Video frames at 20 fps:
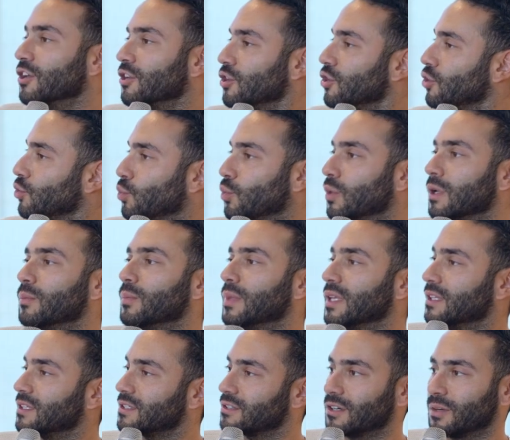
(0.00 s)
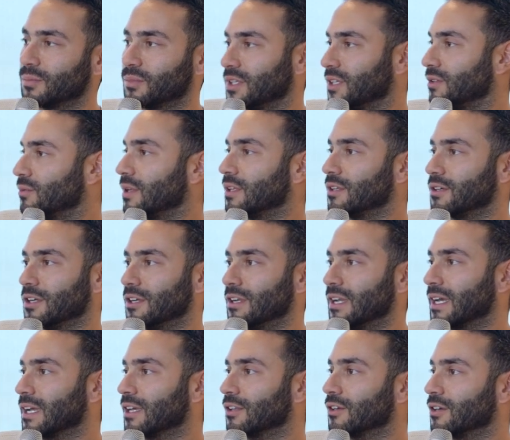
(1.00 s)
You will be disrupted, whether you
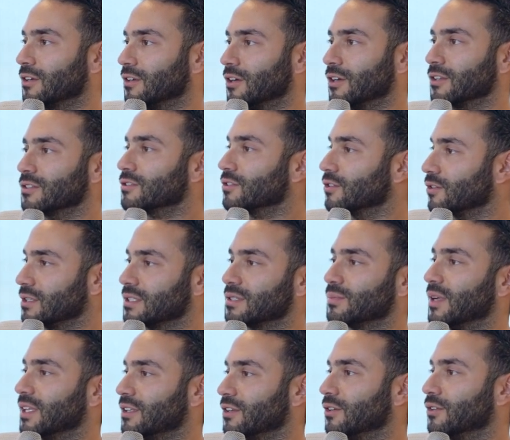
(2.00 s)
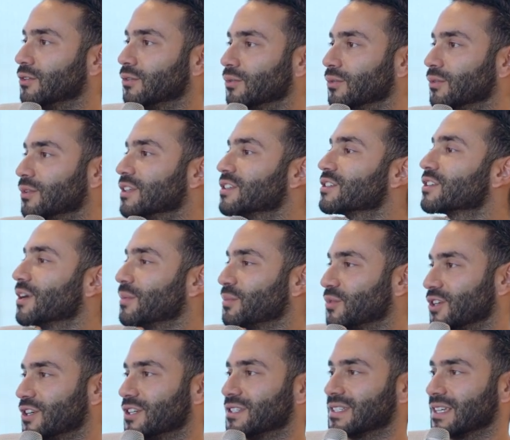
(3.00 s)
like it or not. So it's better to disrupt
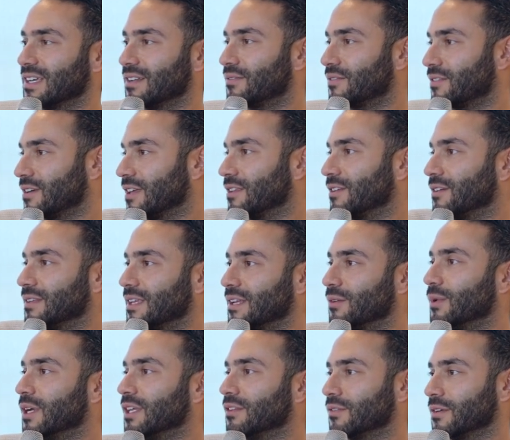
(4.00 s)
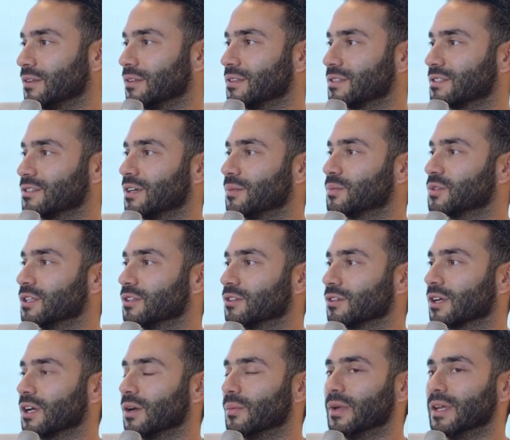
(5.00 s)
yourself rather than wait for the disruption to
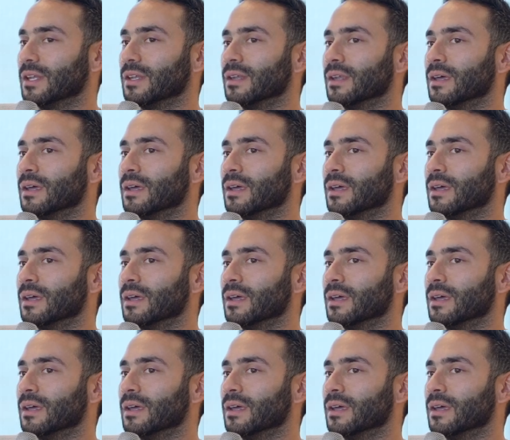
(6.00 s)
come in.